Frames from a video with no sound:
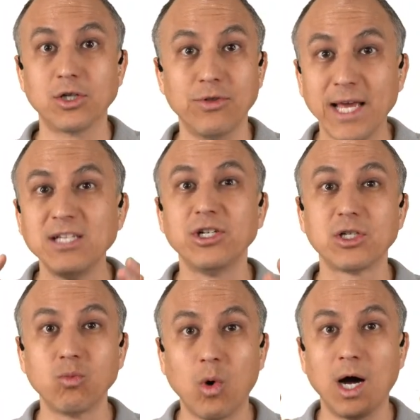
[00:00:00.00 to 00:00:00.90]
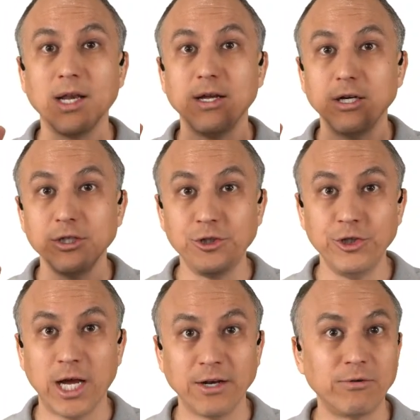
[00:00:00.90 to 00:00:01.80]
So they just want
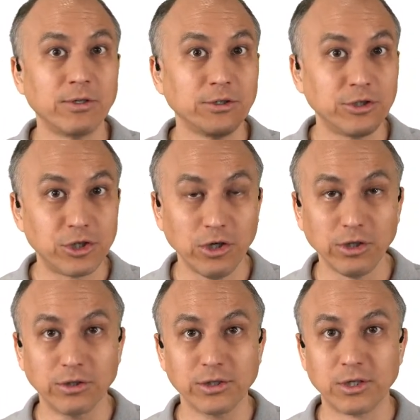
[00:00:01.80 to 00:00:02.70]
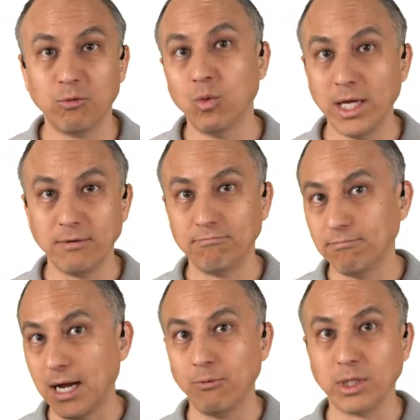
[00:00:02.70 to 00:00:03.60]
general journals, or what
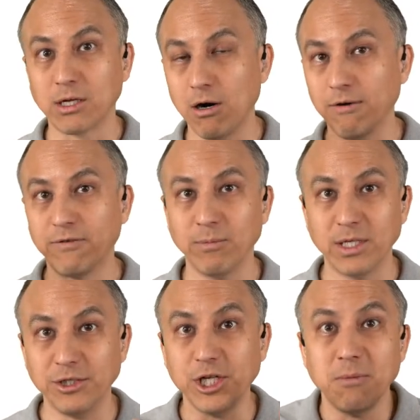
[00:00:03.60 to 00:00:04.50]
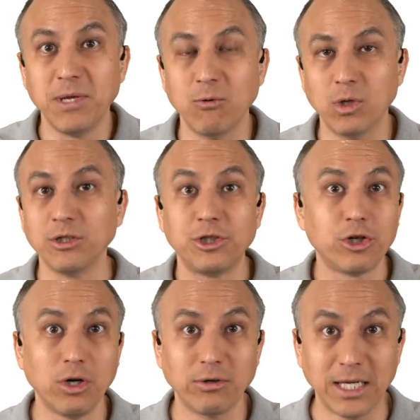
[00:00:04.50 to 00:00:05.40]
I would call from the GP
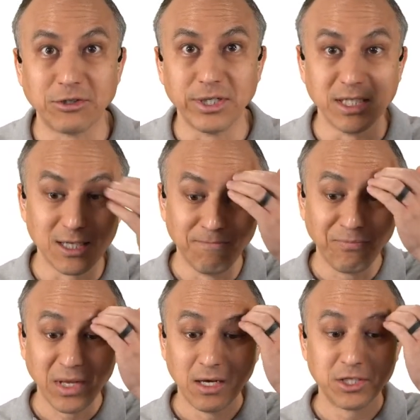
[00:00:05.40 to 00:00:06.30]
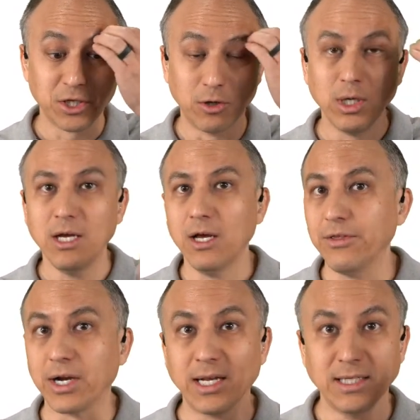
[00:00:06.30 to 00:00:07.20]
world journal entries. So
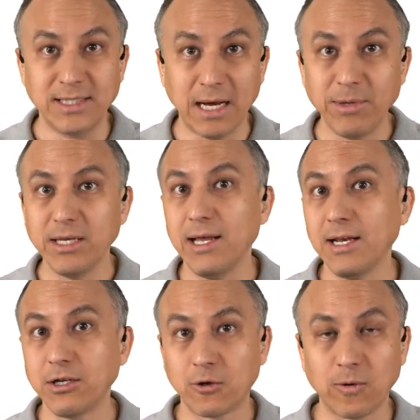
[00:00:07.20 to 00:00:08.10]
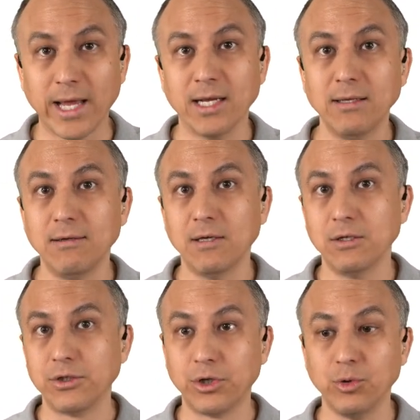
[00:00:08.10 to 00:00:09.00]
they're going to debit and credit
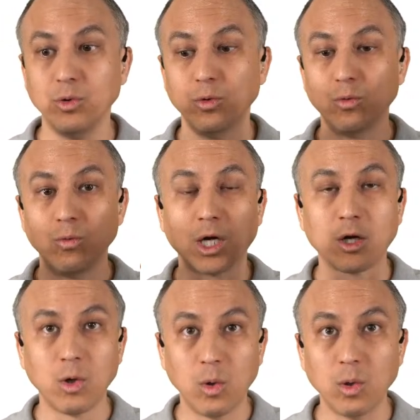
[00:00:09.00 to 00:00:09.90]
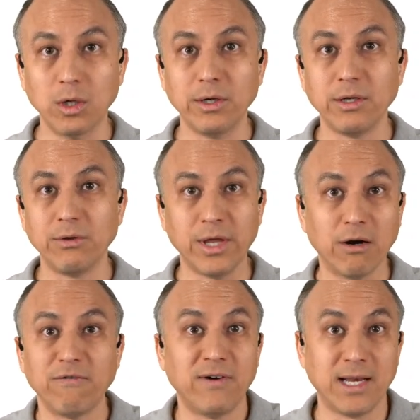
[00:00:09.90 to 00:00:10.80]
to record
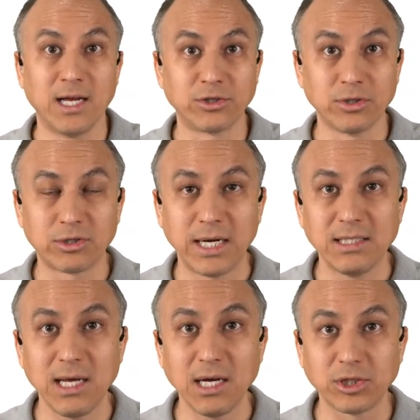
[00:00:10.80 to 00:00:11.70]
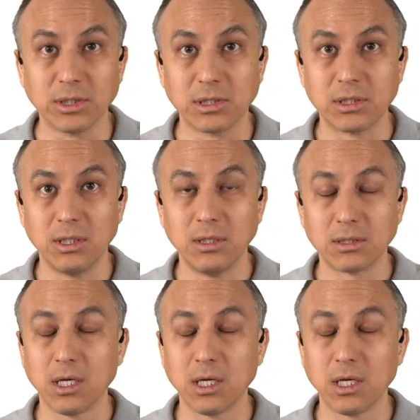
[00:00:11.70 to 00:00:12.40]
their financial transactions.